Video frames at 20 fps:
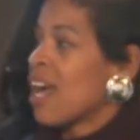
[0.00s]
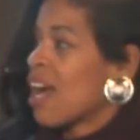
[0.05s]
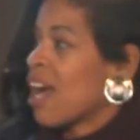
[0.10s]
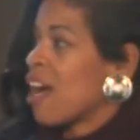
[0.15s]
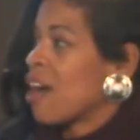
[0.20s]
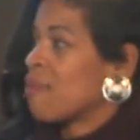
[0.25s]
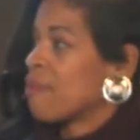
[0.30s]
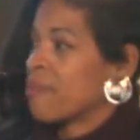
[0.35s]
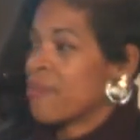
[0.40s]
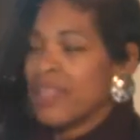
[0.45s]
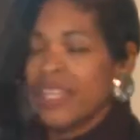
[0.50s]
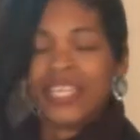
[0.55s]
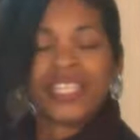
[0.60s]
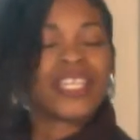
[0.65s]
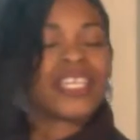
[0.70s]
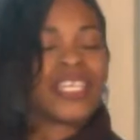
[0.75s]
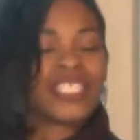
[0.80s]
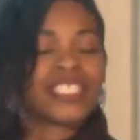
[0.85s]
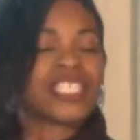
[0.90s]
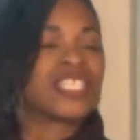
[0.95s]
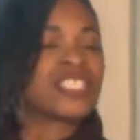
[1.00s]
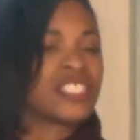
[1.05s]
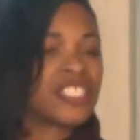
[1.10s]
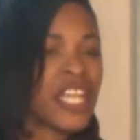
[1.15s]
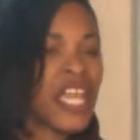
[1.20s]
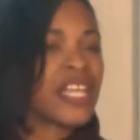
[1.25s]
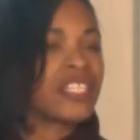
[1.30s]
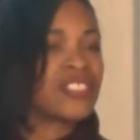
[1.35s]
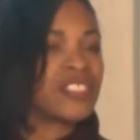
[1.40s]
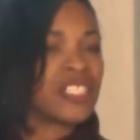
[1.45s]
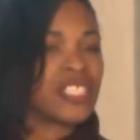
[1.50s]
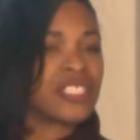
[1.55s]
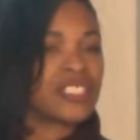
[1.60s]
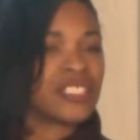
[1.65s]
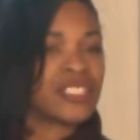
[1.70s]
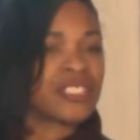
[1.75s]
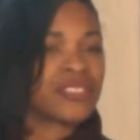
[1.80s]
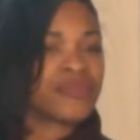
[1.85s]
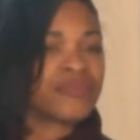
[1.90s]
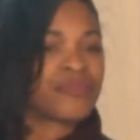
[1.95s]
um, it, it, it changes.
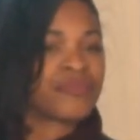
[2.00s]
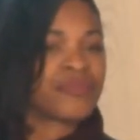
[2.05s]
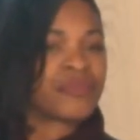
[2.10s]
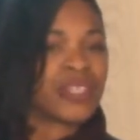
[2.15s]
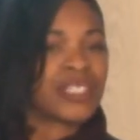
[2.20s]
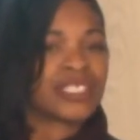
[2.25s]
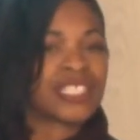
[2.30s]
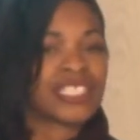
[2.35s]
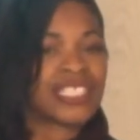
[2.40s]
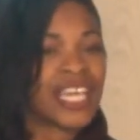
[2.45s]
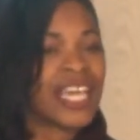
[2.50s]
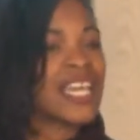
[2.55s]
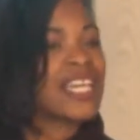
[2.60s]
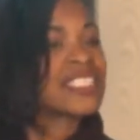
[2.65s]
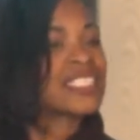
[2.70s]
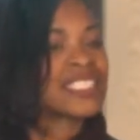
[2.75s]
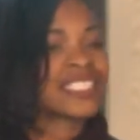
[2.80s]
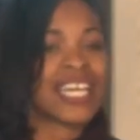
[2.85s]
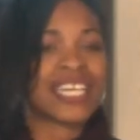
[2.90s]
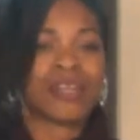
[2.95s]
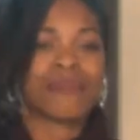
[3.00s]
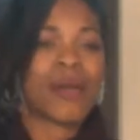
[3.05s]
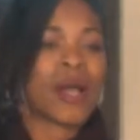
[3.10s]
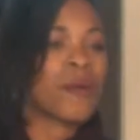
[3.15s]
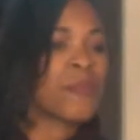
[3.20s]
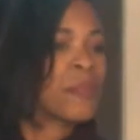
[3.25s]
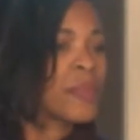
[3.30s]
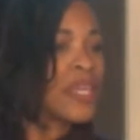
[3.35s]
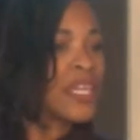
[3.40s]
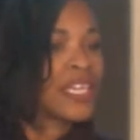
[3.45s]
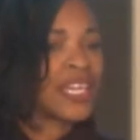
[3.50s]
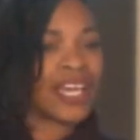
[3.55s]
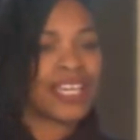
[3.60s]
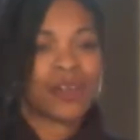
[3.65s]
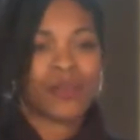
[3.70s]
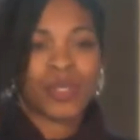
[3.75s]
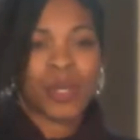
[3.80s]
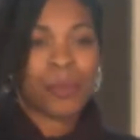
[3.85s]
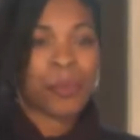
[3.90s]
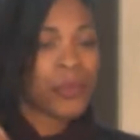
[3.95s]
Today is not about me. and
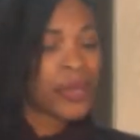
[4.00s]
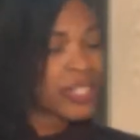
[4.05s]
I want to